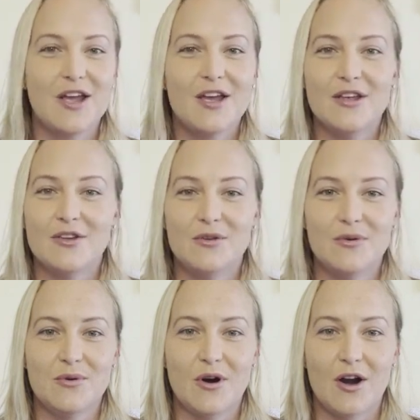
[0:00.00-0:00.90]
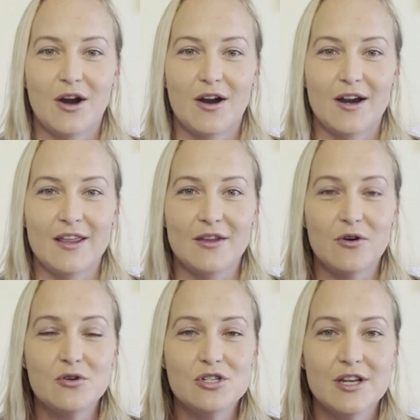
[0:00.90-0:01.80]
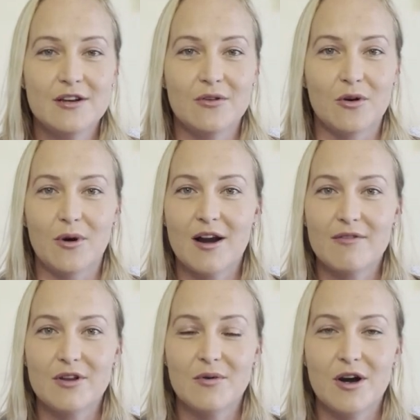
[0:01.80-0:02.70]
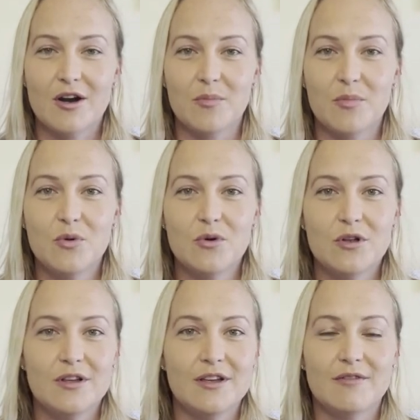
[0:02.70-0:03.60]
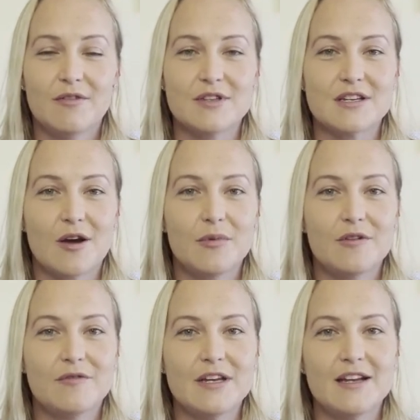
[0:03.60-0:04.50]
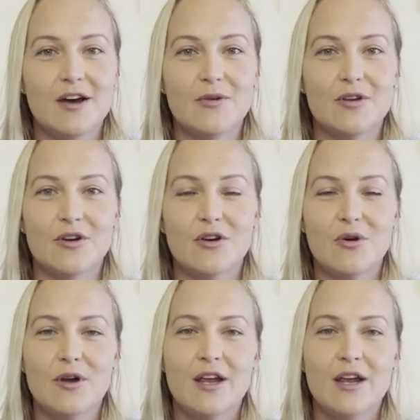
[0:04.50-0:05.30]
you are in the ocean or wherever you are in a pool, even if it's a couple of feet down that you're going,